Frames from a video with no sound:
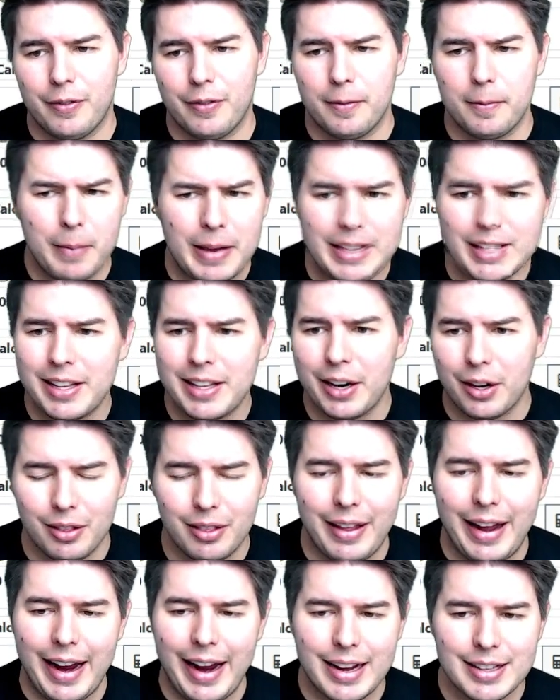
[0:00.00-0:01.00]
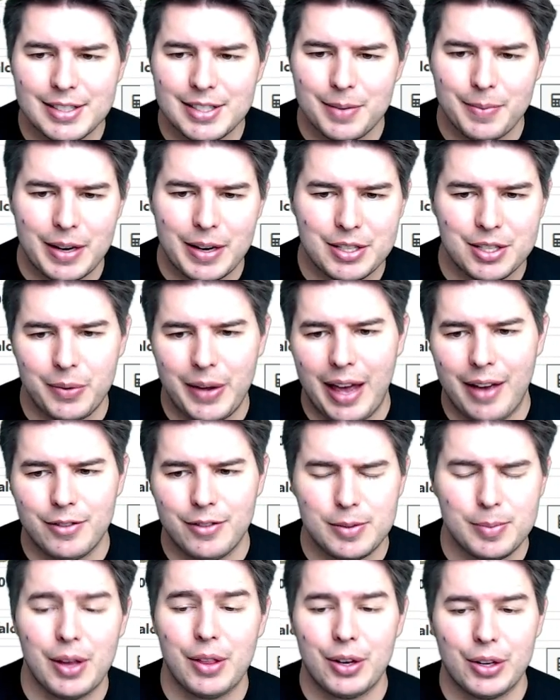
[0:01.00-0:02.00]
basically our lands, to make sure that we have
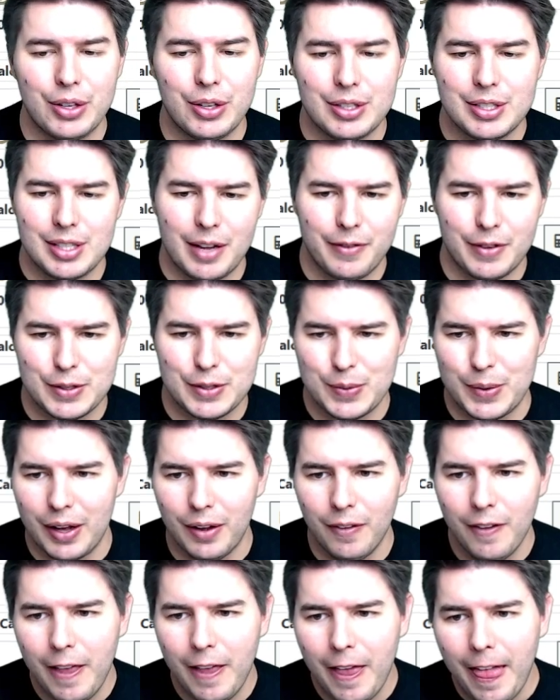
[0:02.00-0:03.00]
some other good stuff as well.